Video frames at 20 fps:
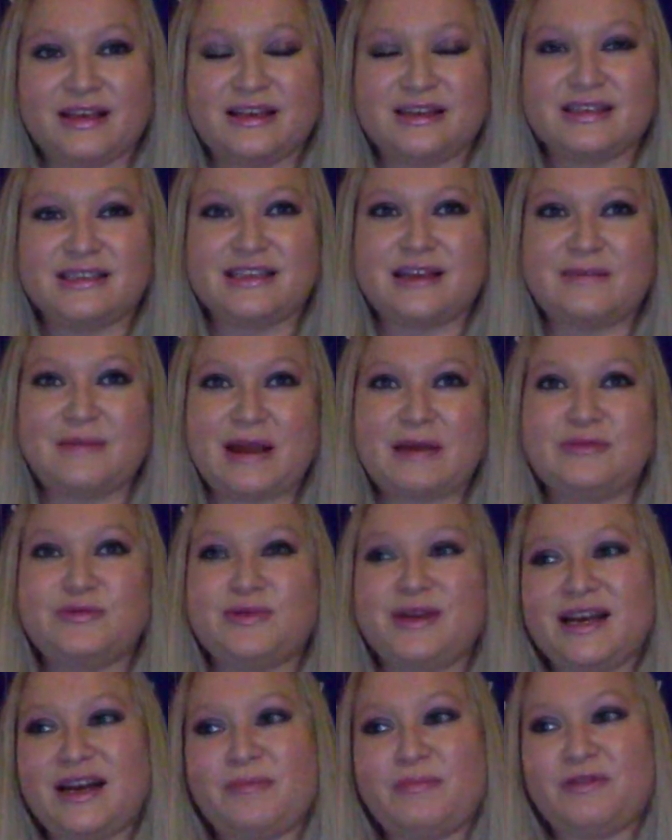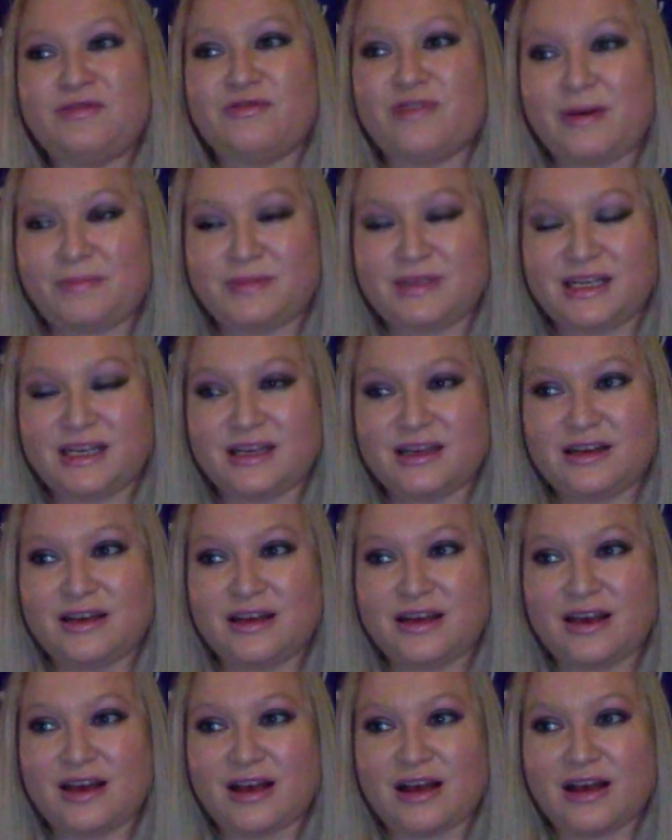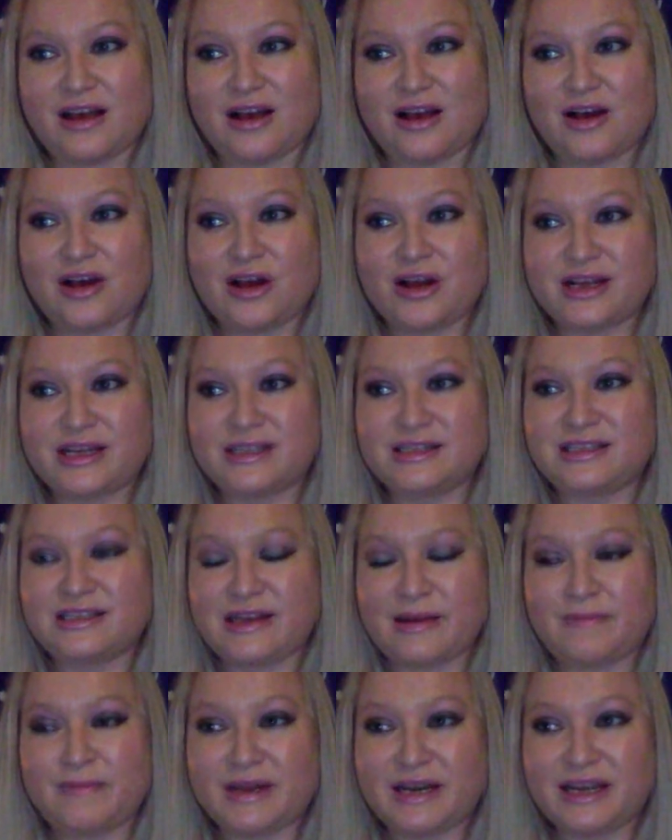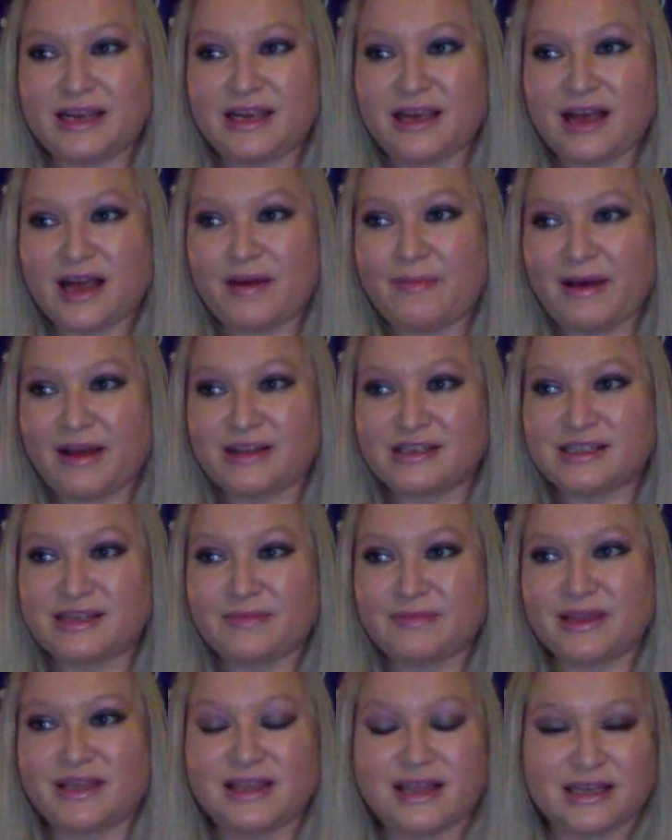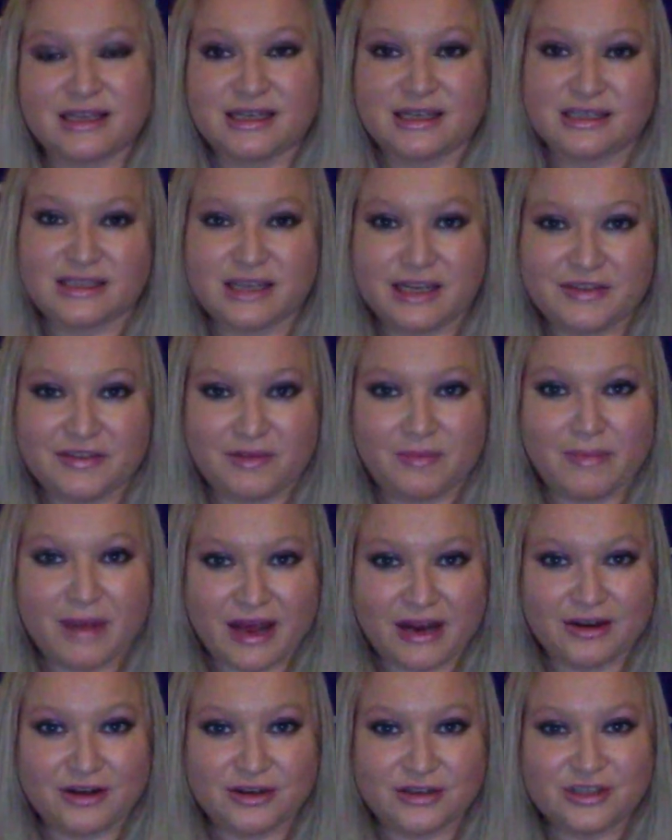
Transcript: sometimes we end up erupting on somebody about something that doesn't even matter.